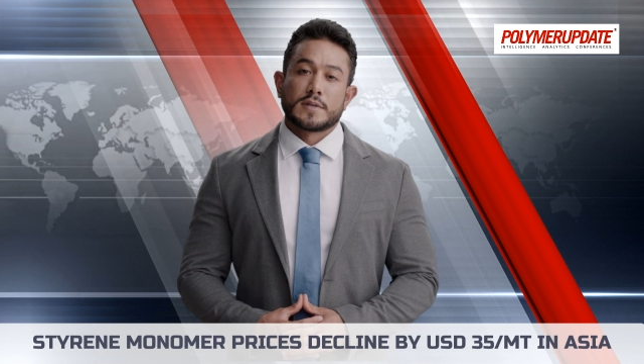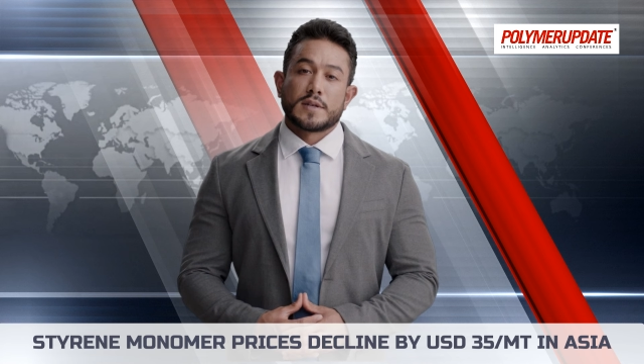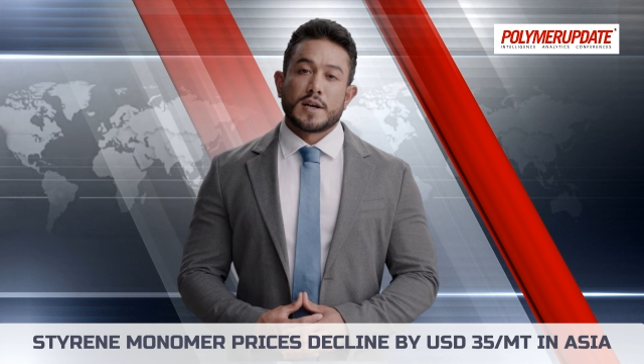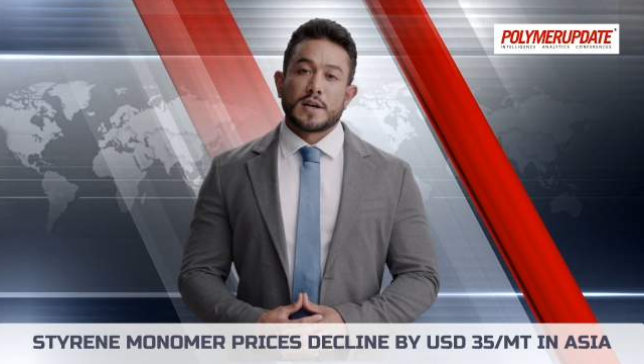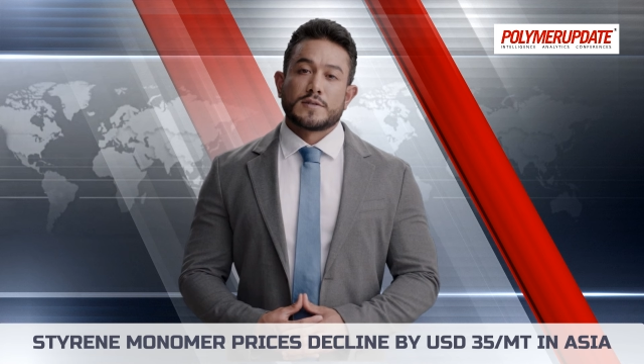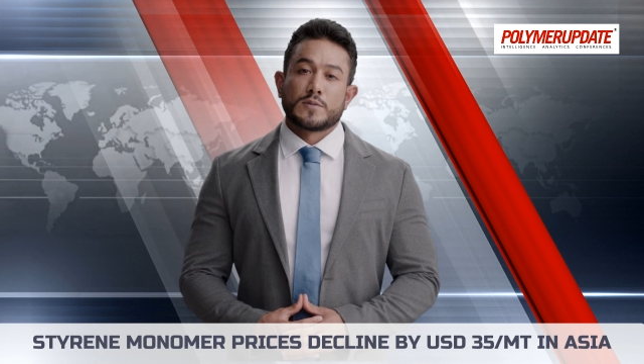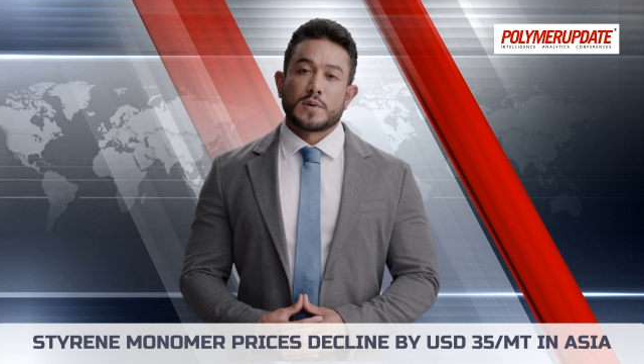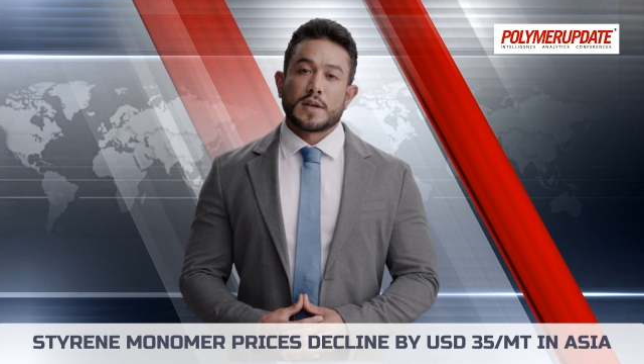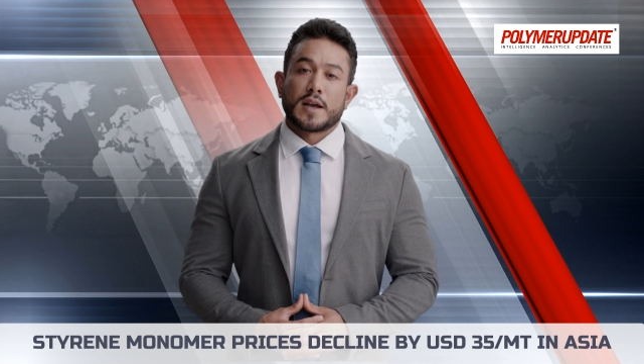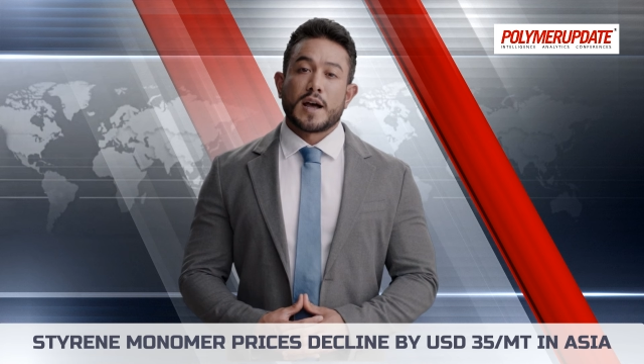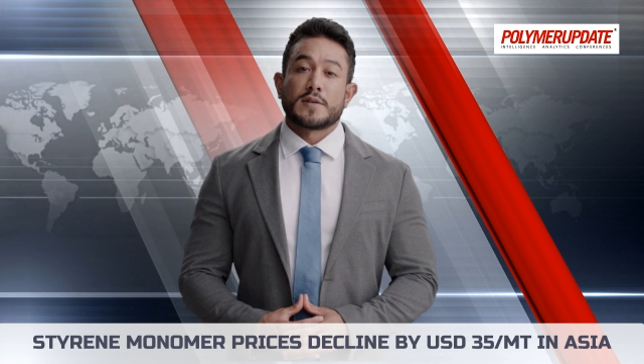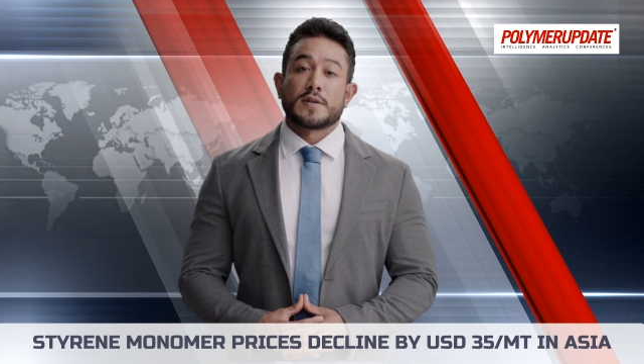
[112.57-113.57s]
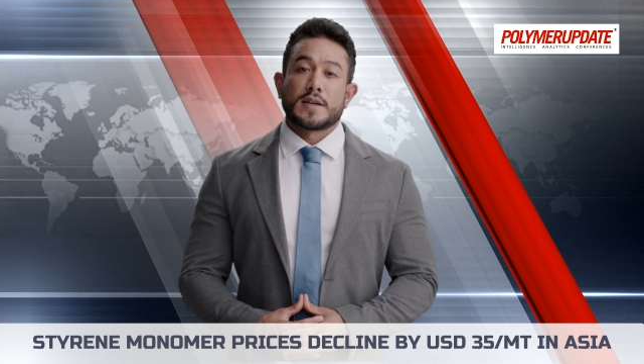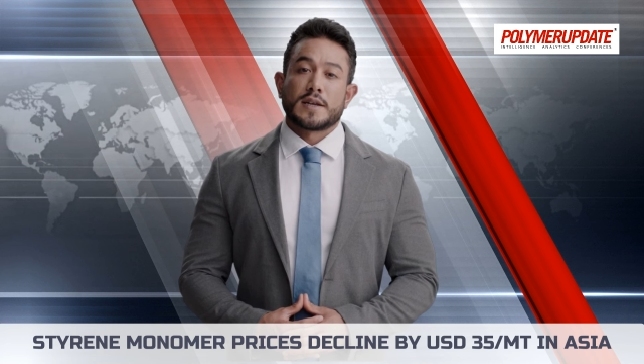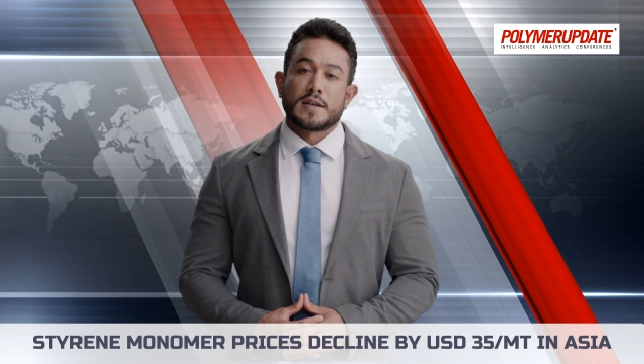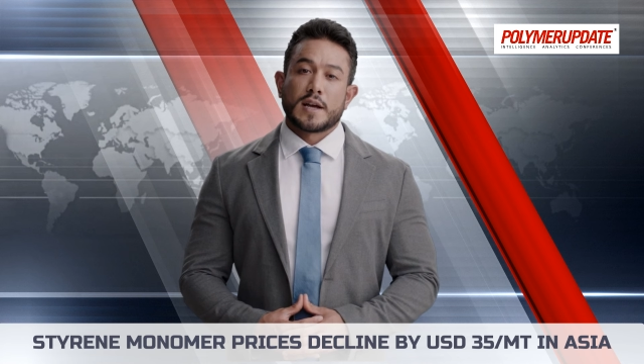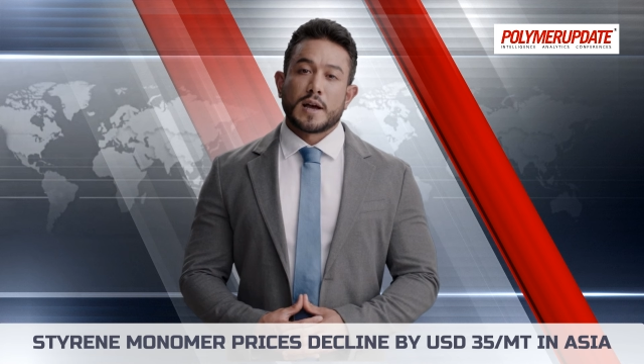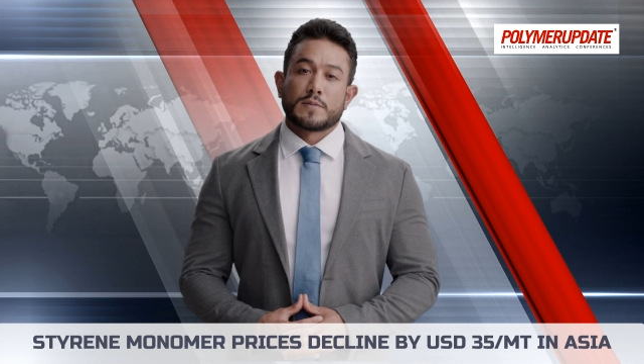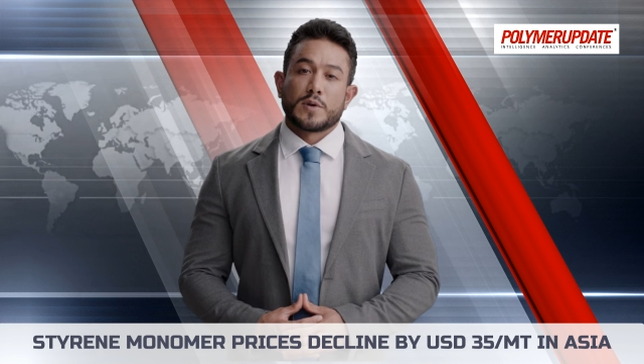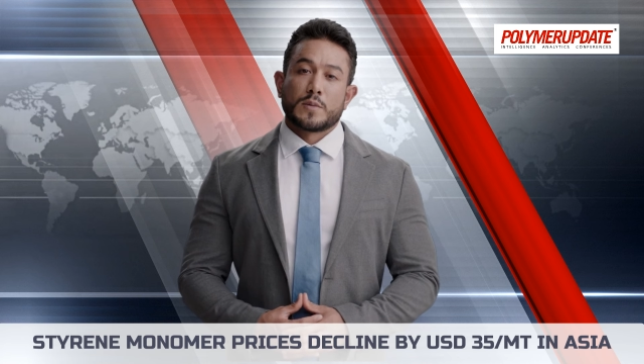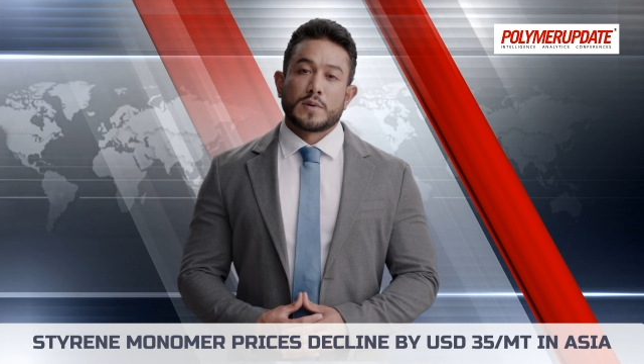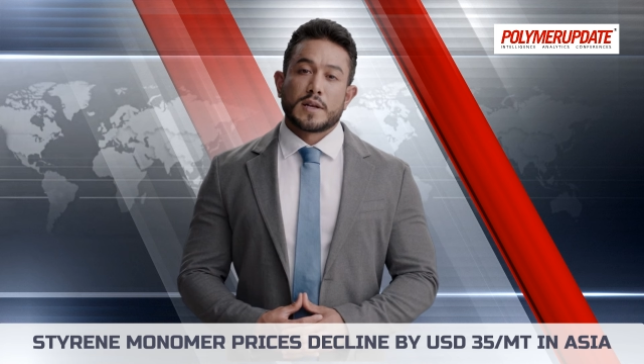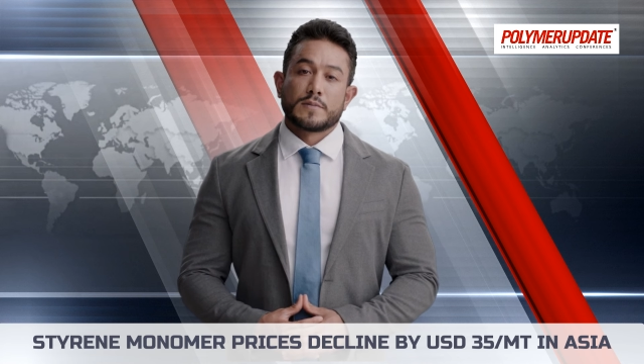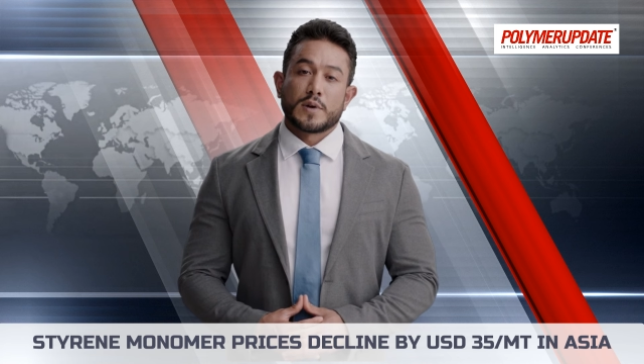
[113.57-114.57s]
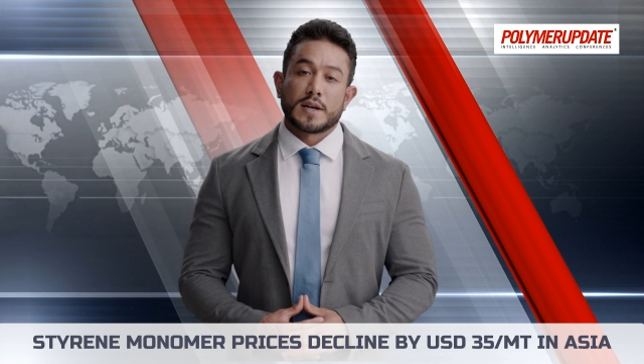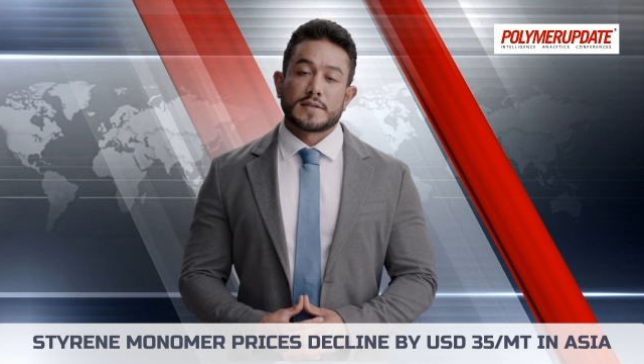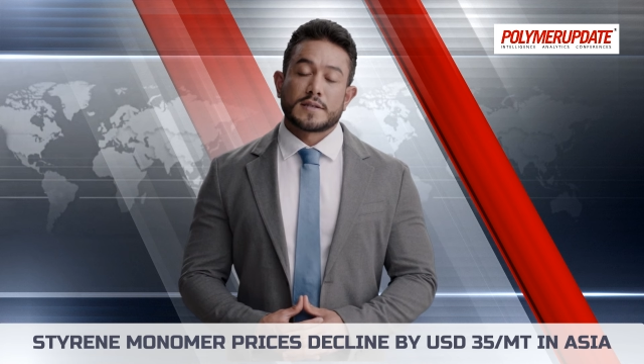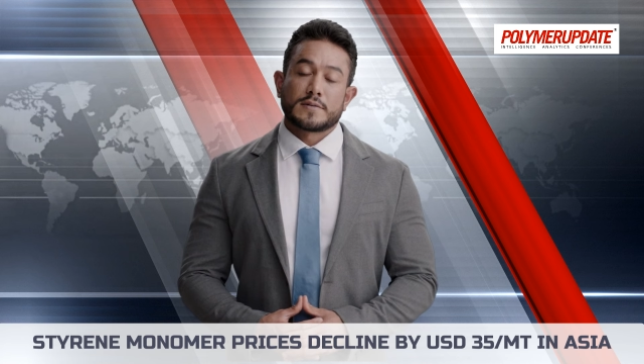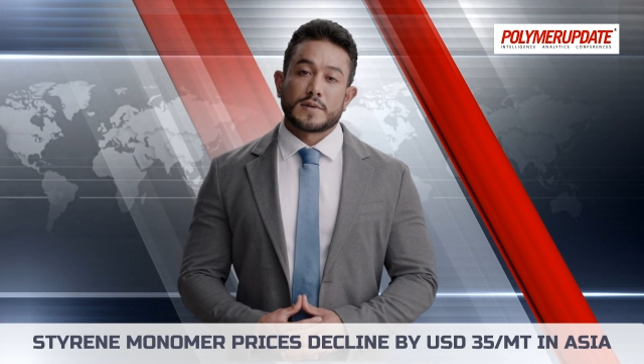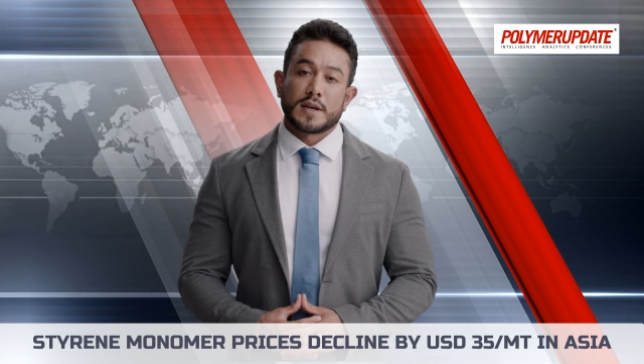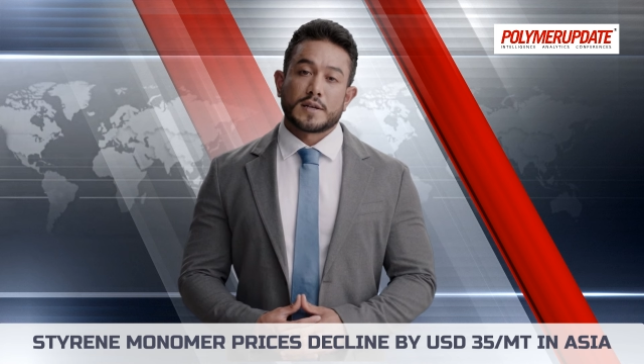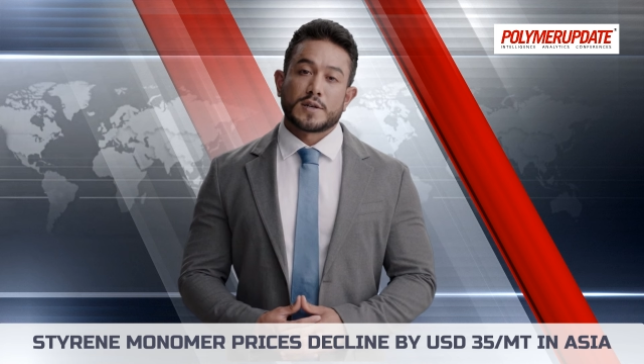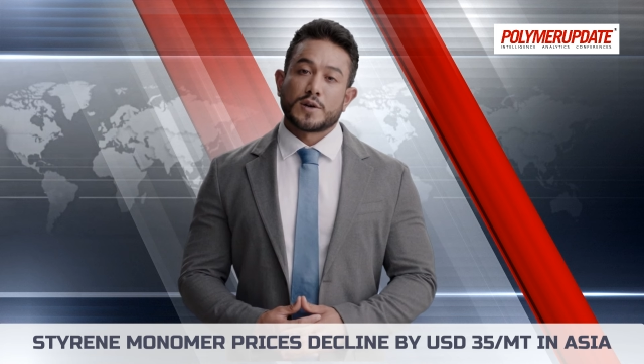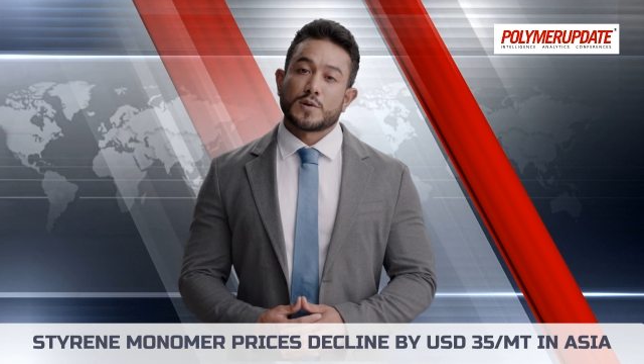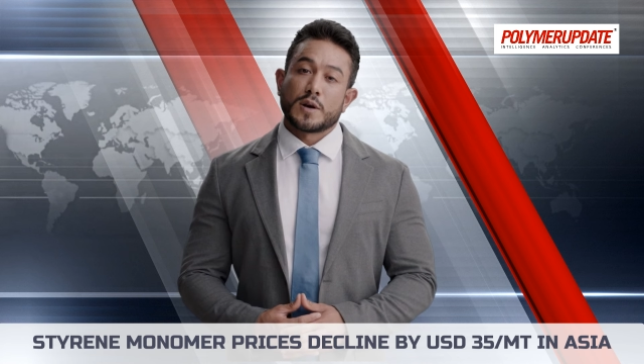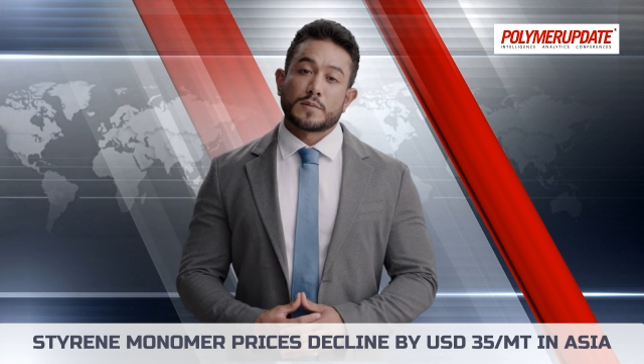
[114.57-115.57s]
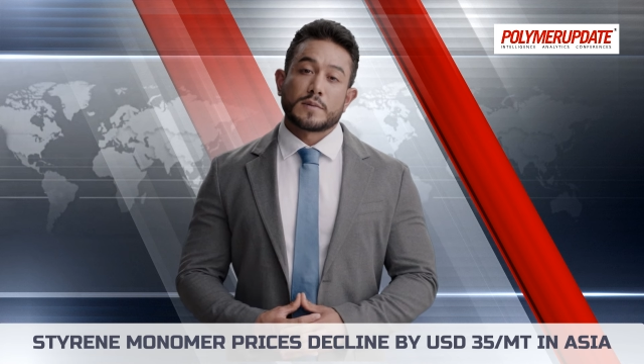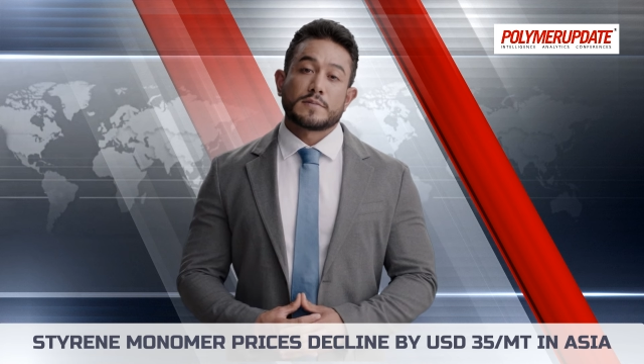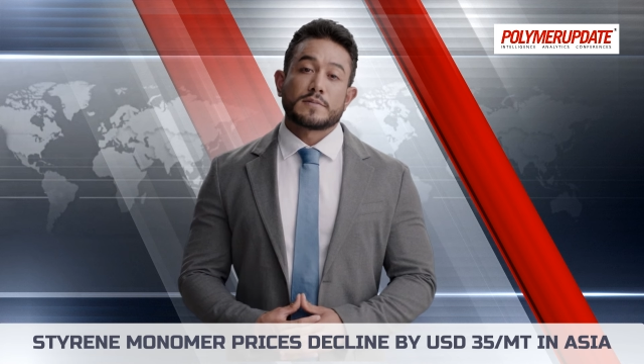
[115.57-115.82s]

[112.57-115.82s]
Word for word: Last week, ethylene and propylene prices fell in Europe.